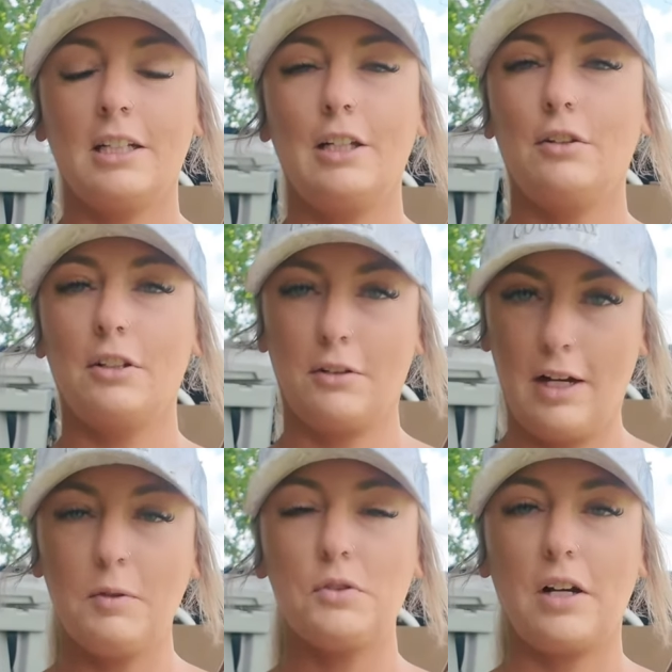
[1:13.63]
either in a
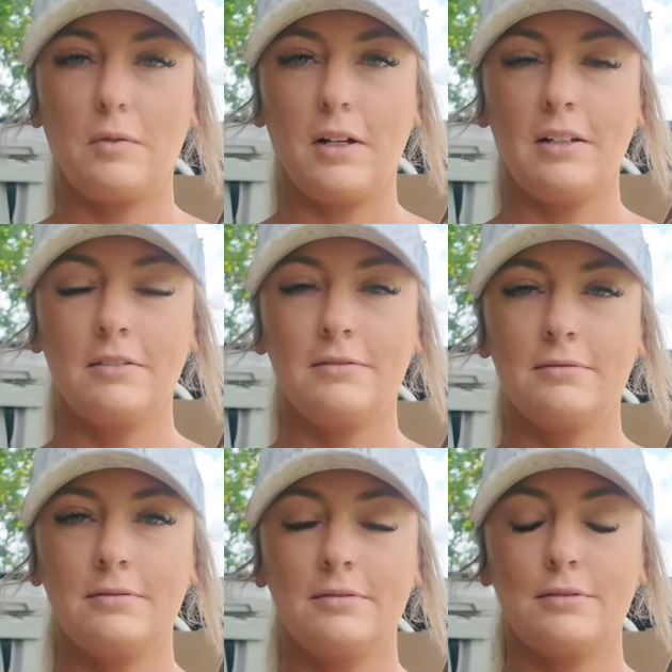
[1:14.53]
gravel driveway
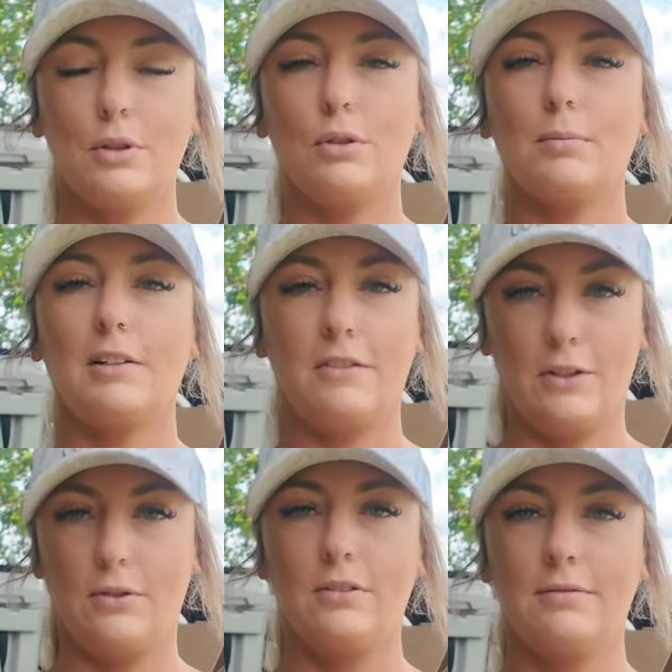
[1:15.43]
or my
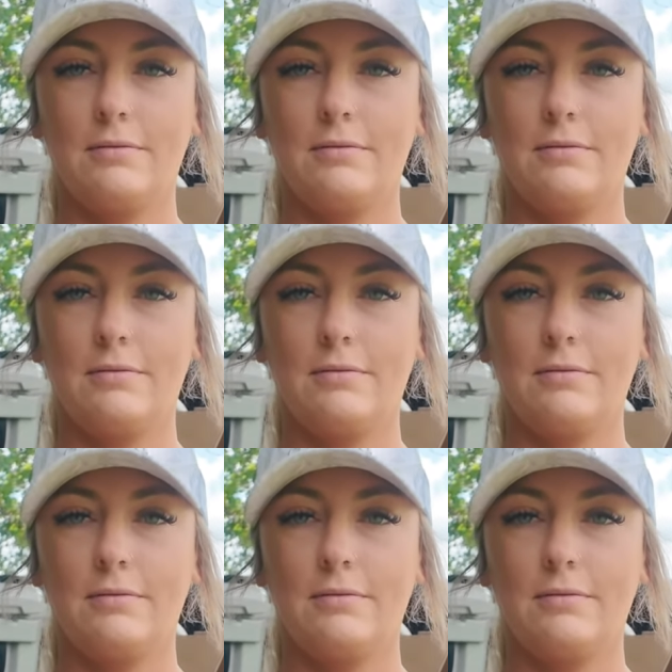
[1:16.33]
field.